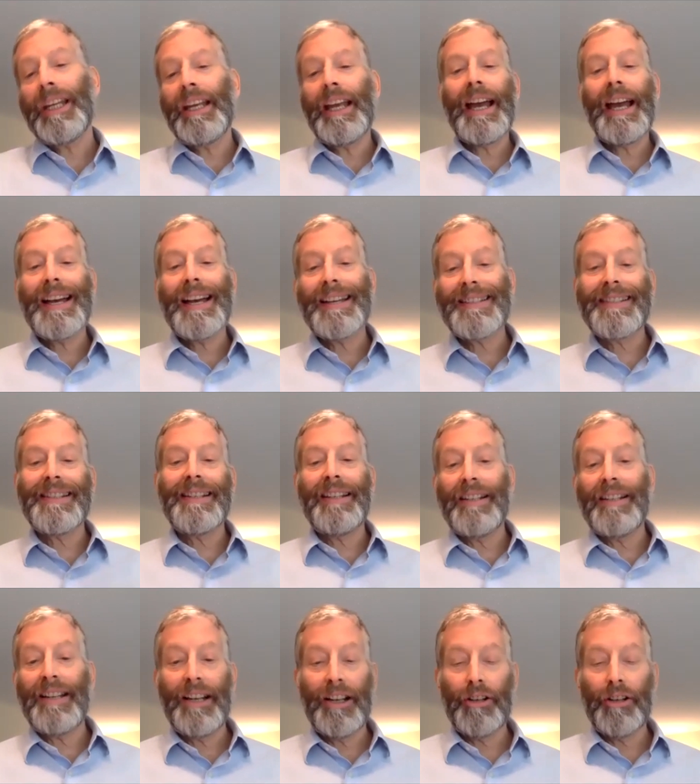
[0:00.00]
has an
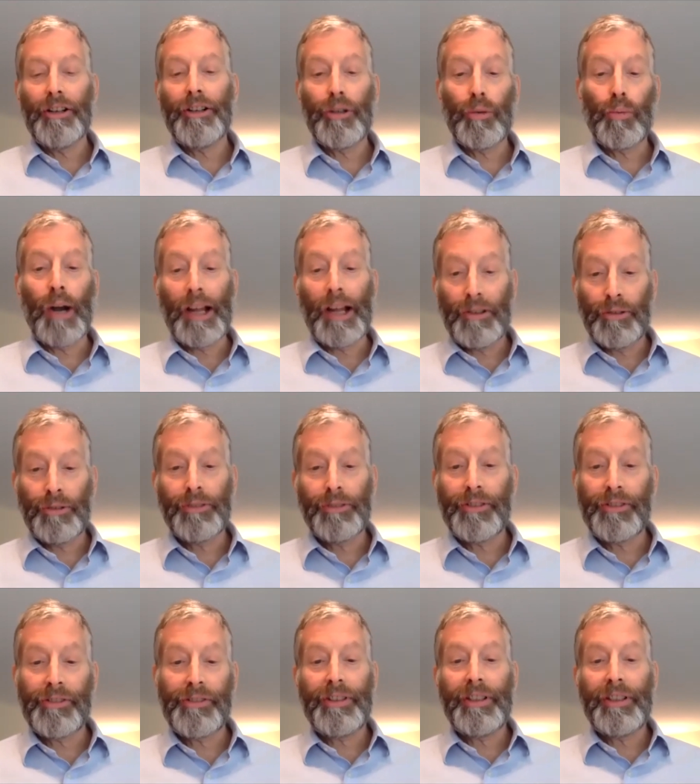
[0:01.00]
inherited retinal
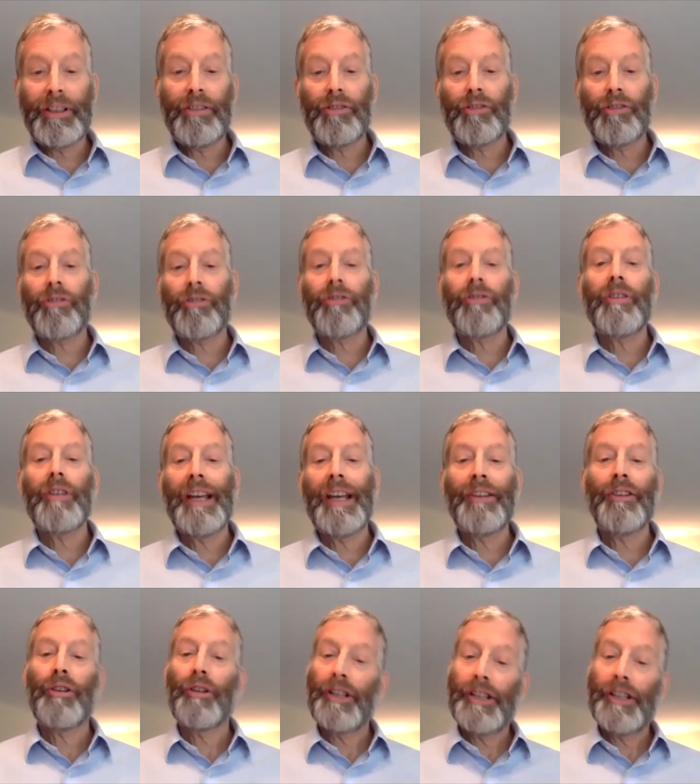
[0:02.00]
disease
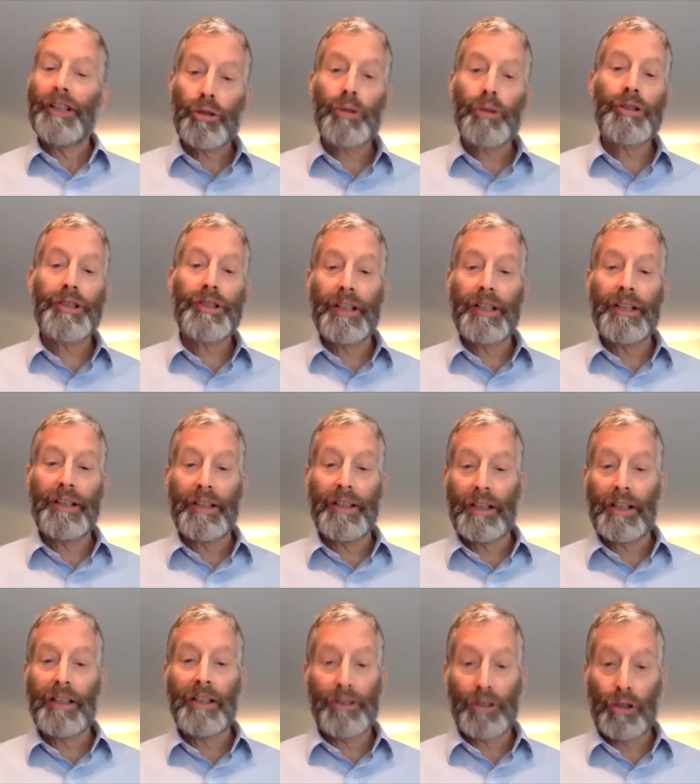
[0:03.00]
and they're interested in a
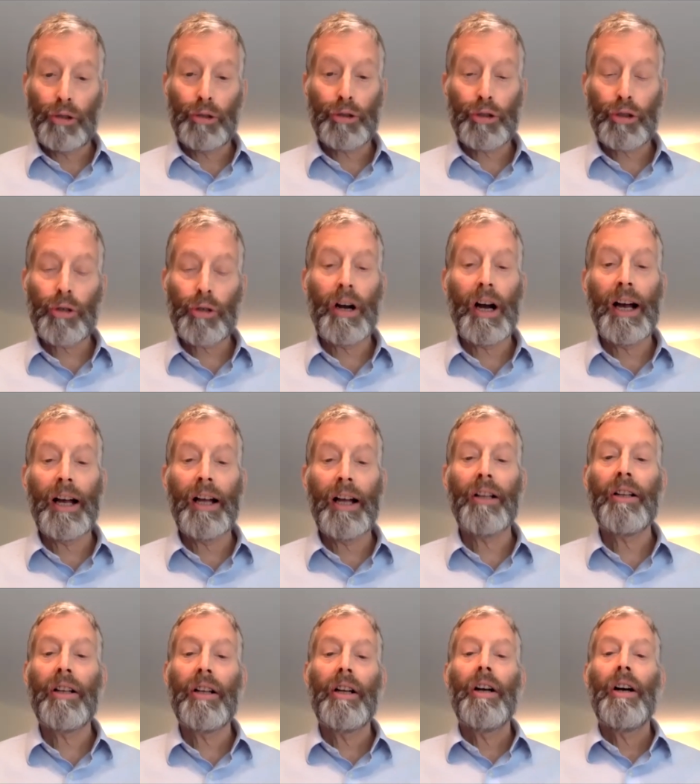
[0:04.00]
clinical trial,